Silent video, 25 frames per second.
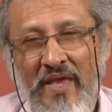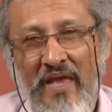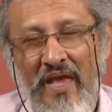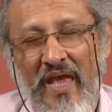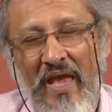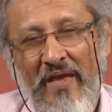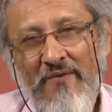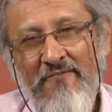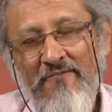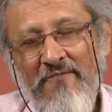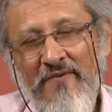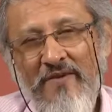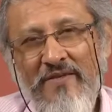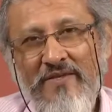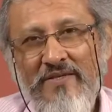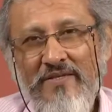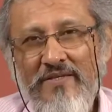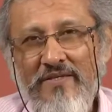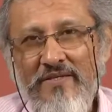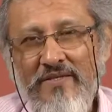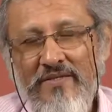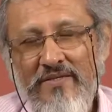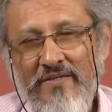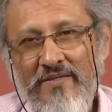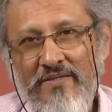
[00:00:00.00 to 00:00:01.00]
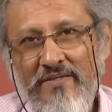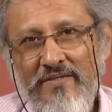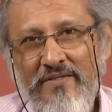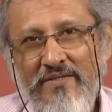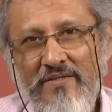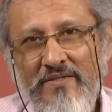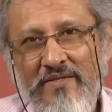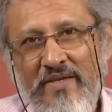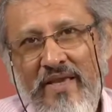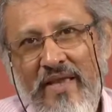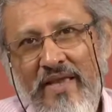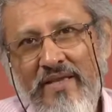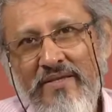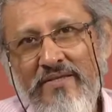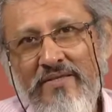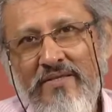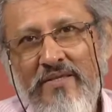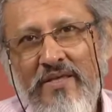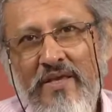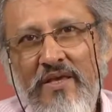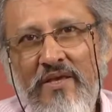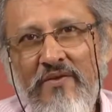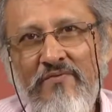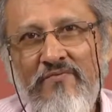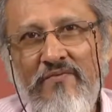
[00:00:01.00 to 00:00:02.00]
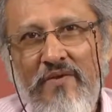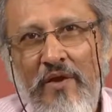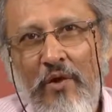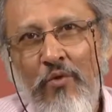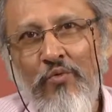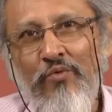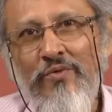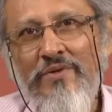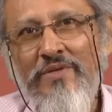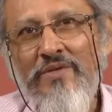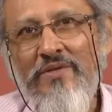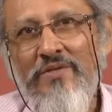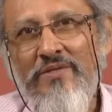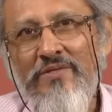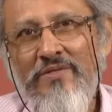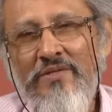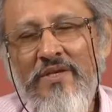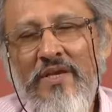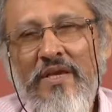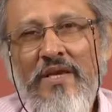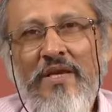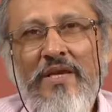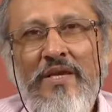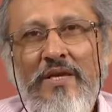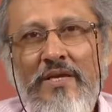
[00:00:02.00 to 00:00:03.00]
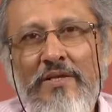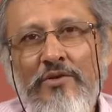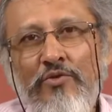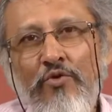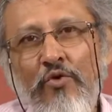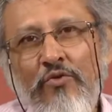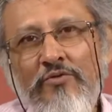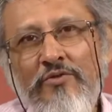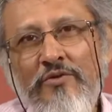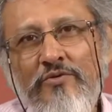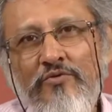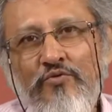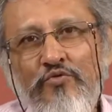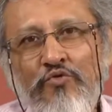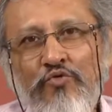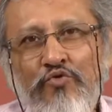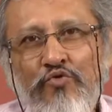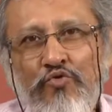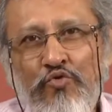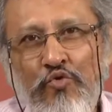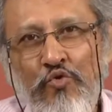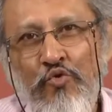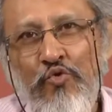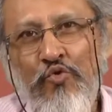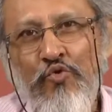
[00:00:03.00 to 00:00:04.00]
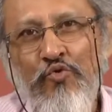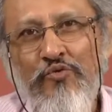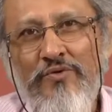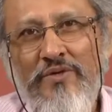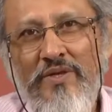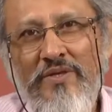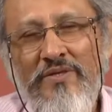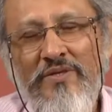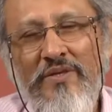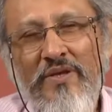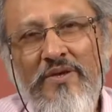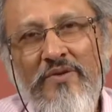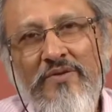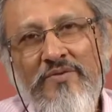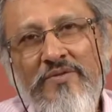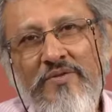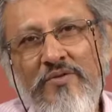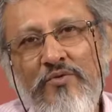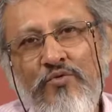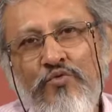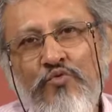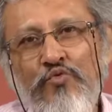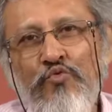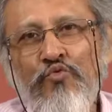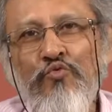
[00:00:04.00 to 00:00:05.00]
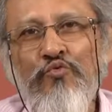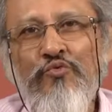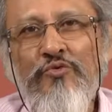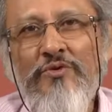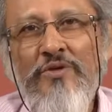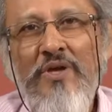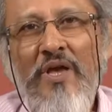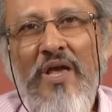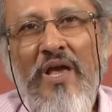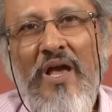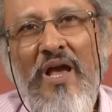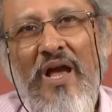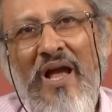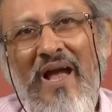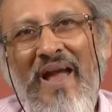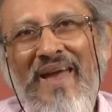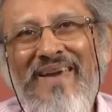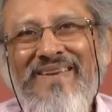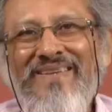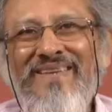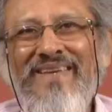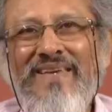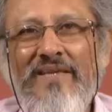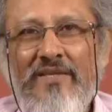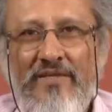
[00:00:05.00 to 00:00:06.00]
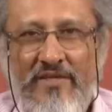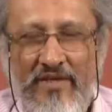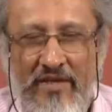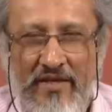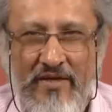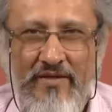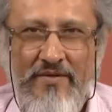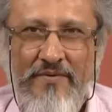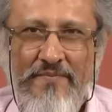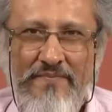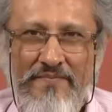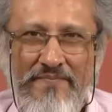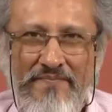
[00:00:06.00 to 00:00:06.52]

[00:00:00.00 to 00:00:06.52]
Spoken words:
affixes change their vowels in order to show that there is a root hiding there.